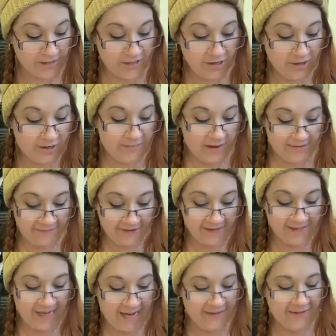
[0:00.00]
"You're in my
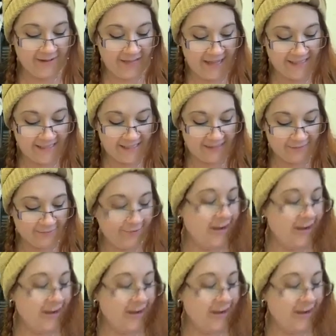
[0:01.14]
first ever lesson,